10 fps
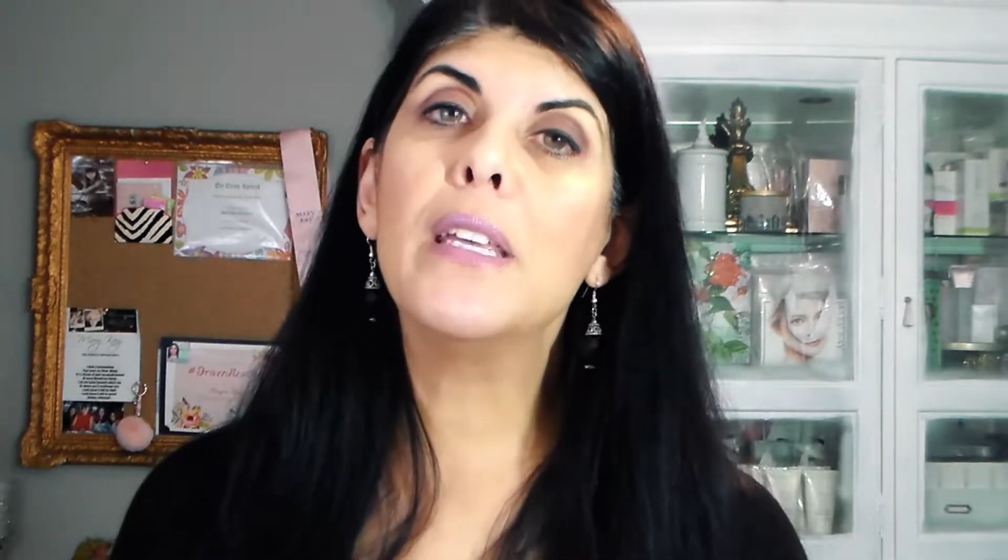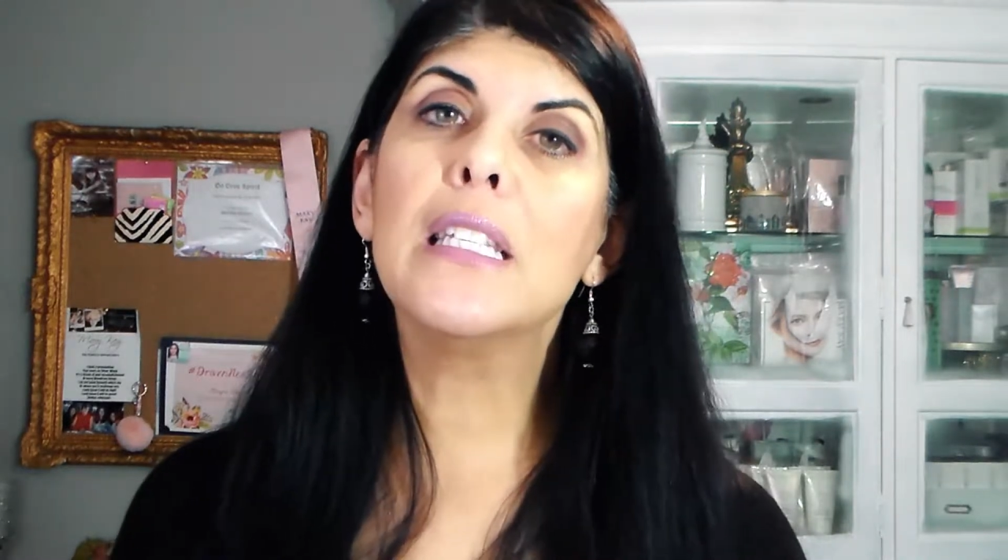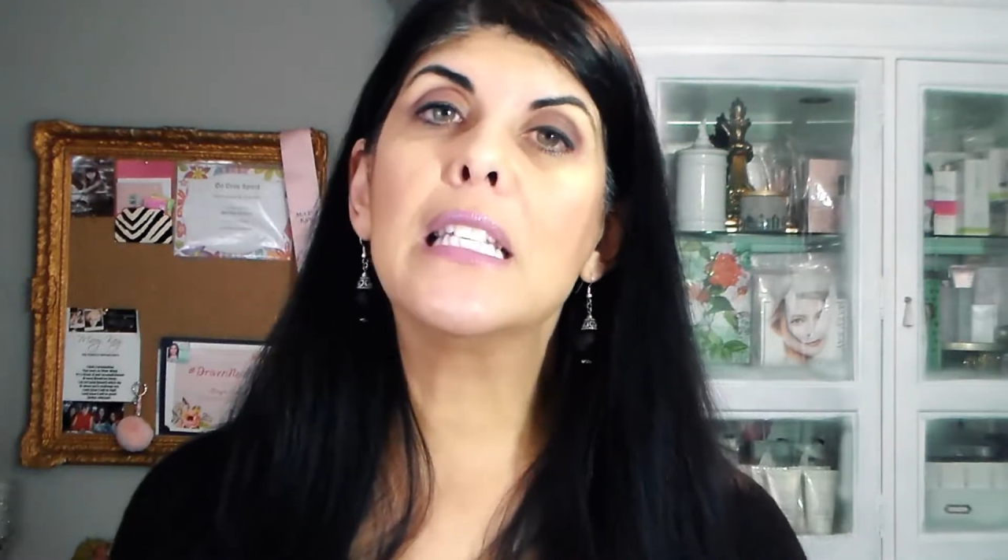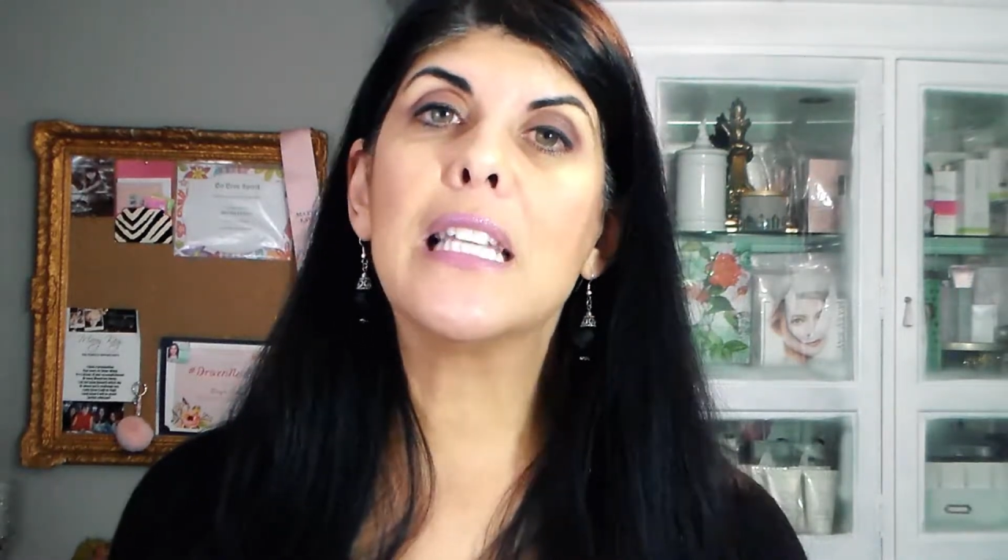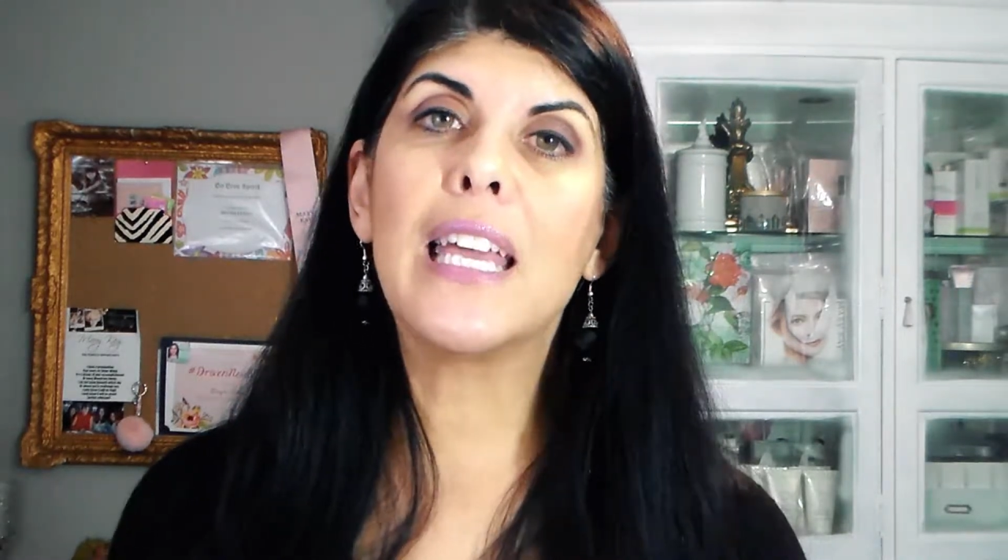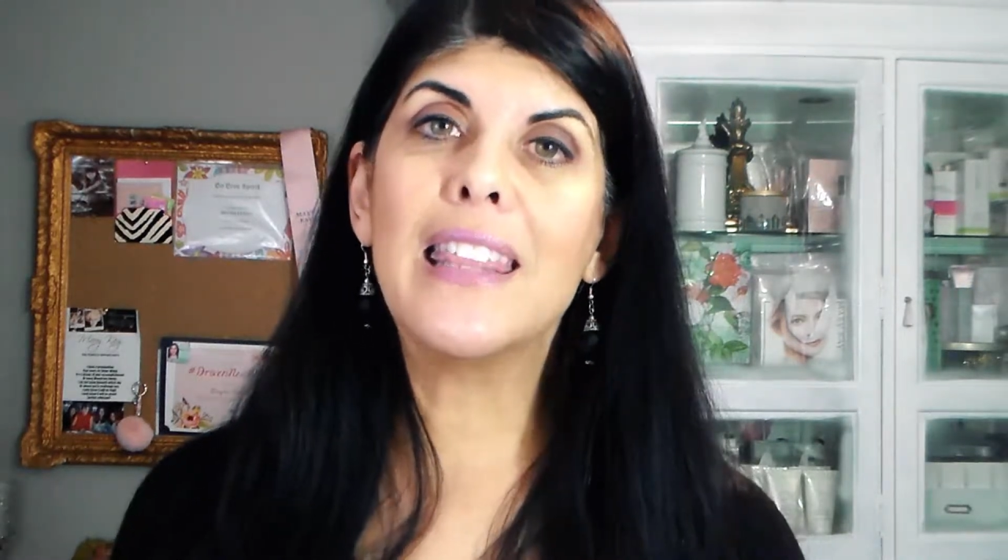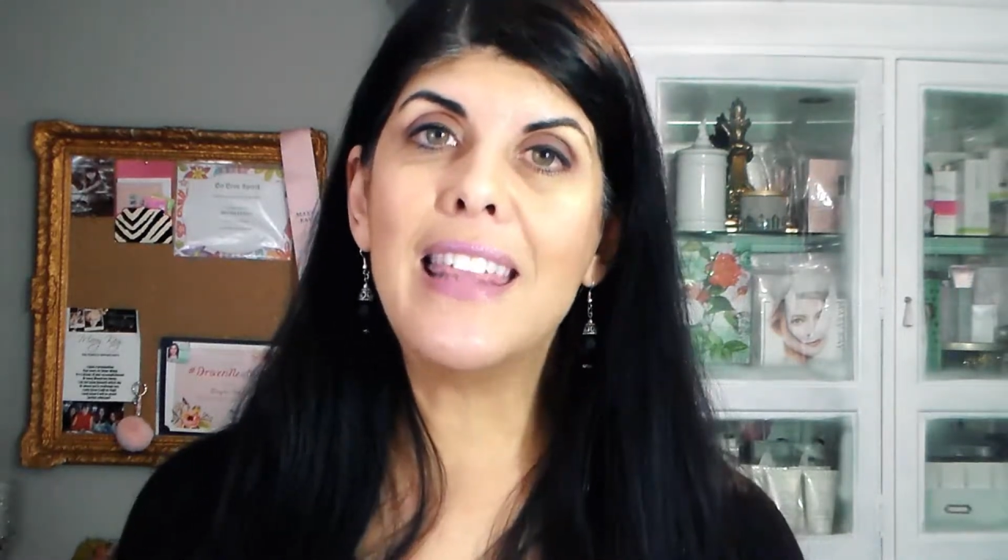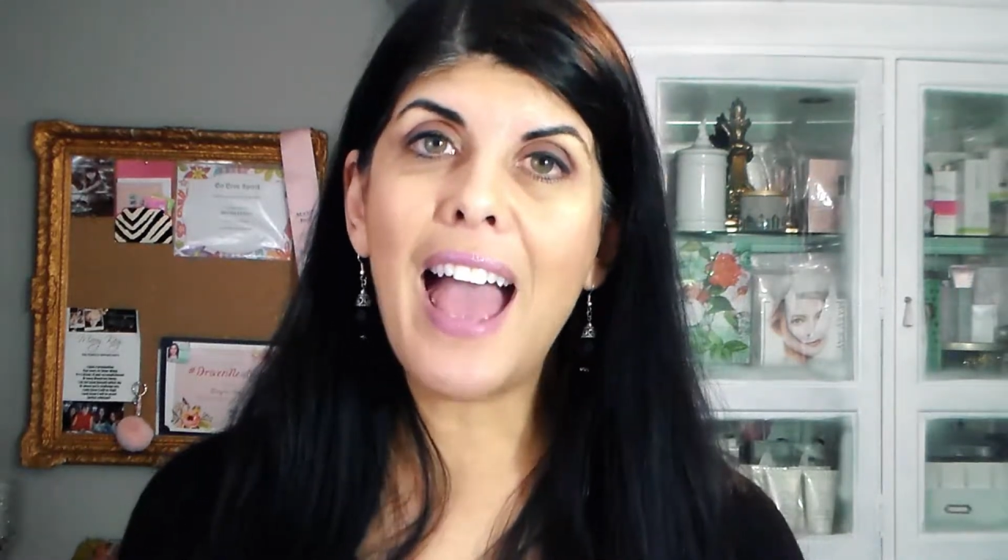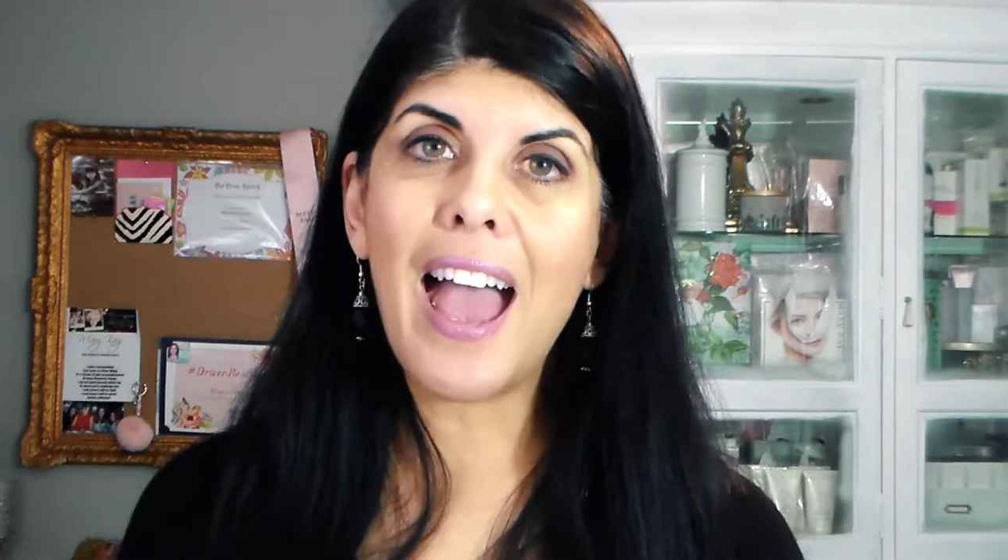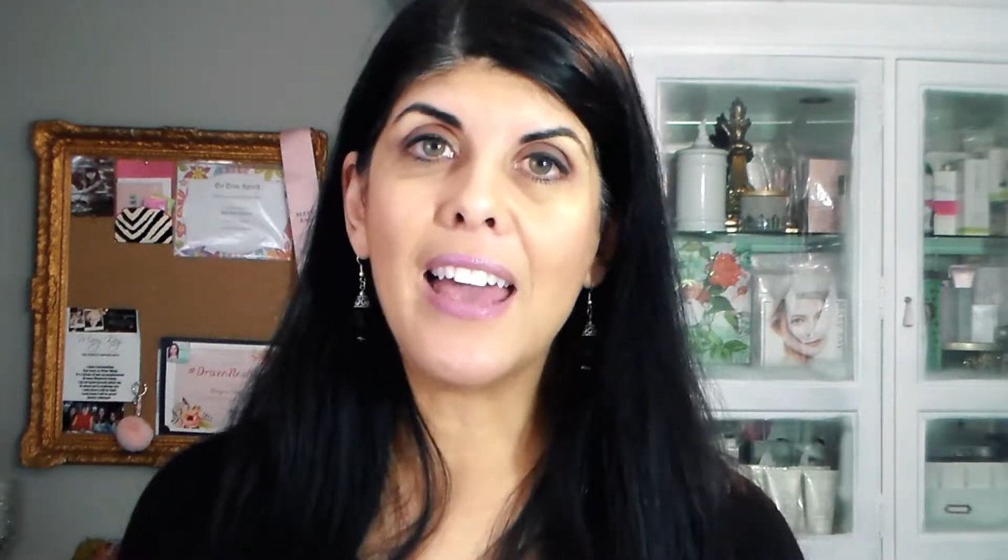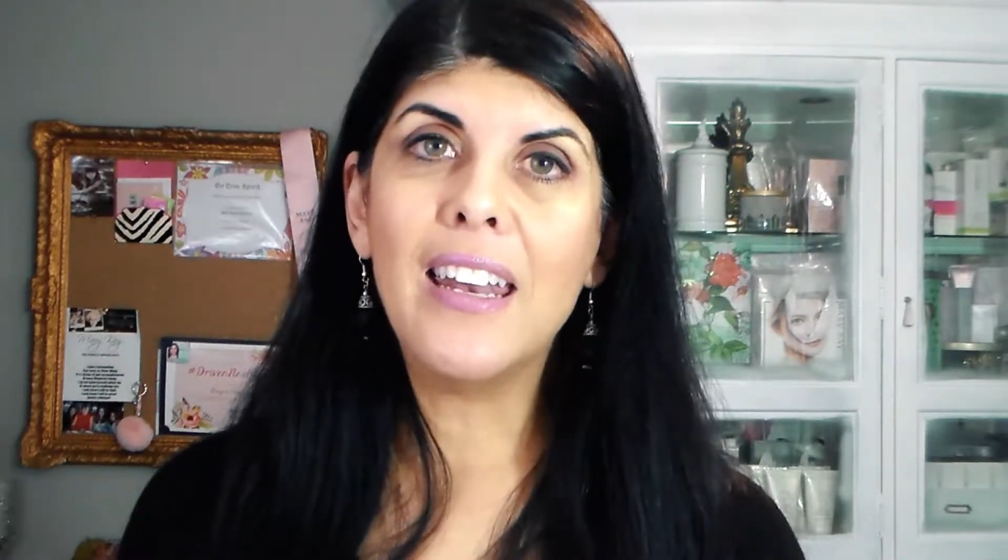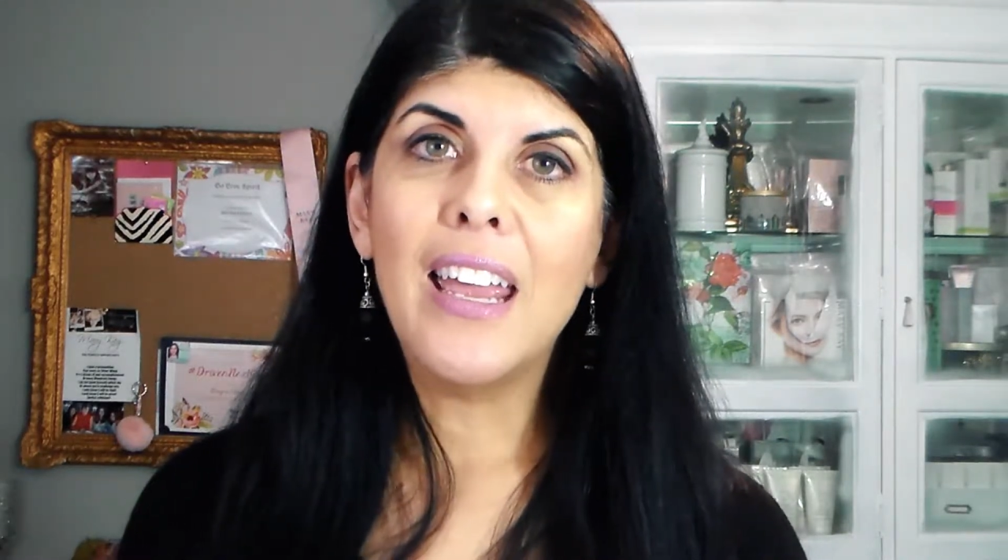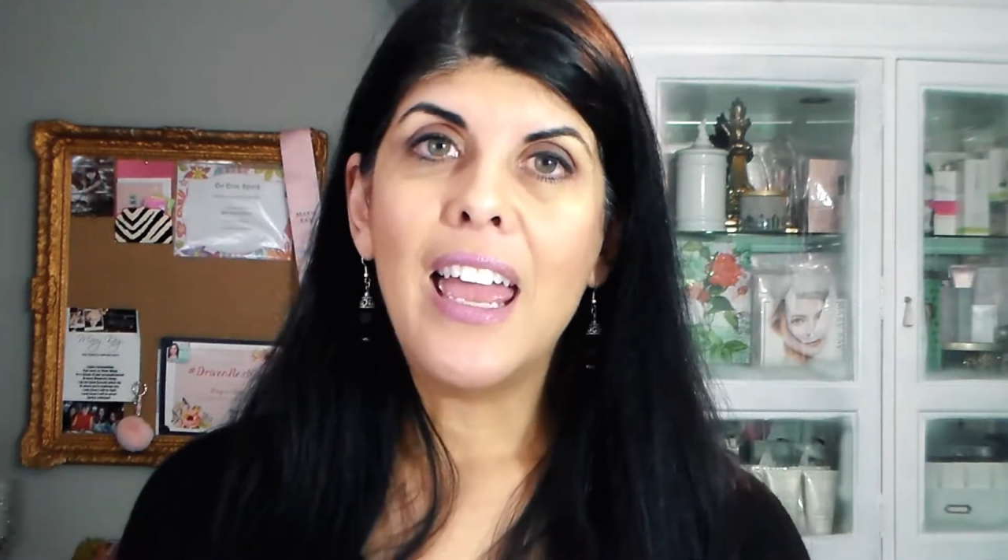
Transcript: business like that,